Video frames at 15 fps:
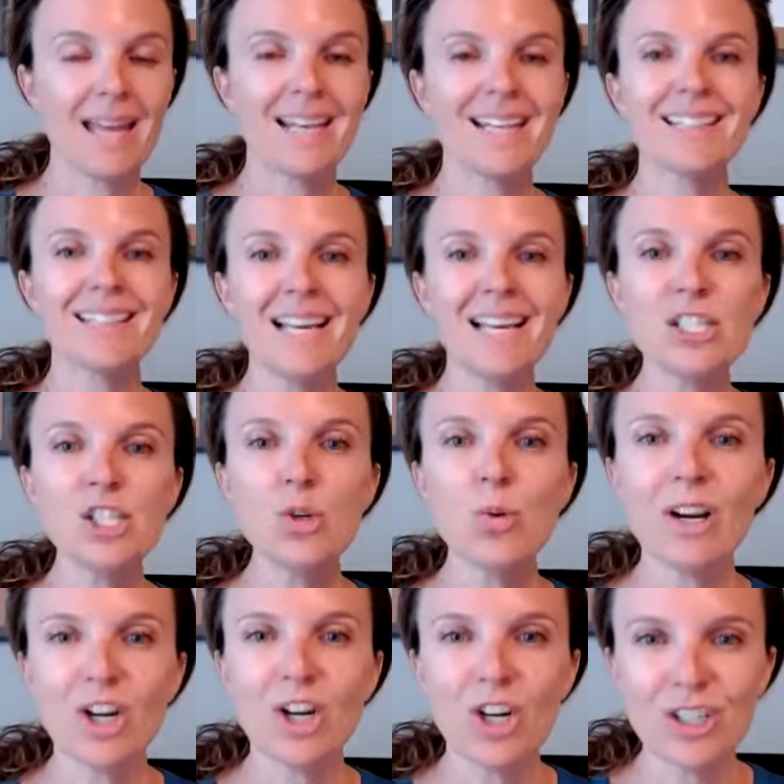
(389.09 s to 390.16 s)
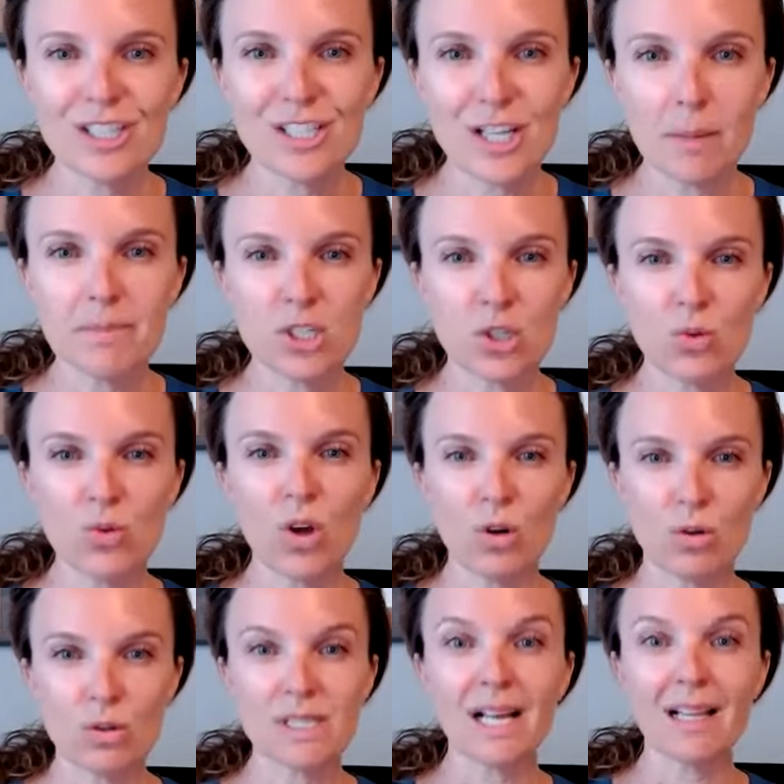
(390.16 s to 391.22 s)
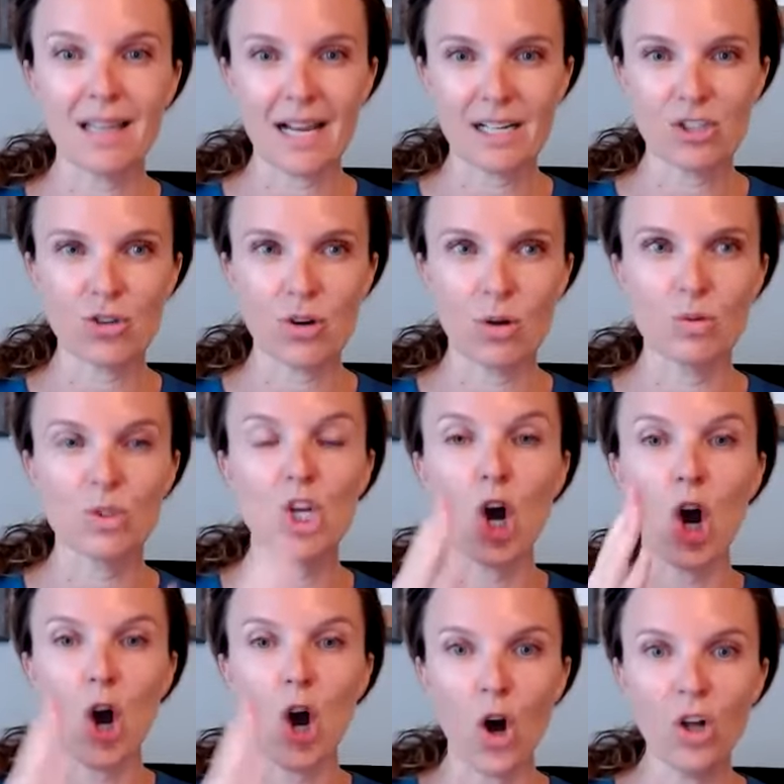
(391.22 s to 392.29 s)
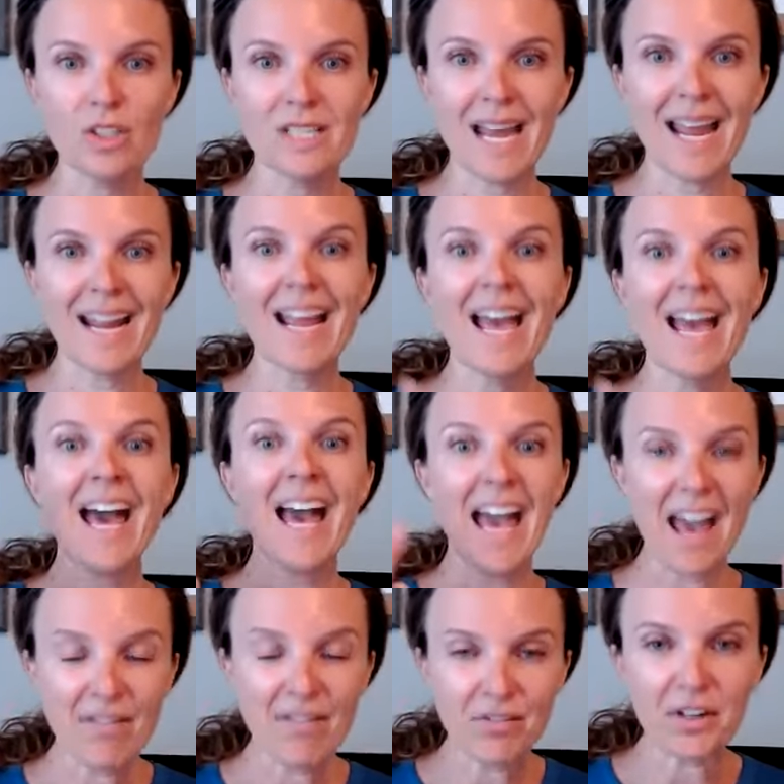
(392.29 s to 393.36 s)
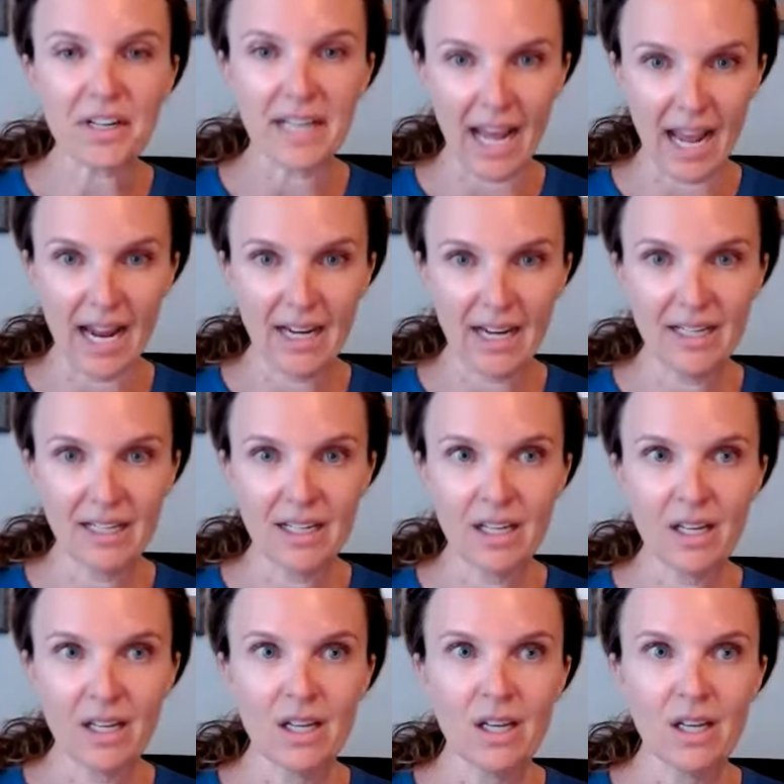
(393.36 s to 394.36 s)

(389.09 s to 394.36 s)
And unless you are hooked up to those electrodes all day, every day,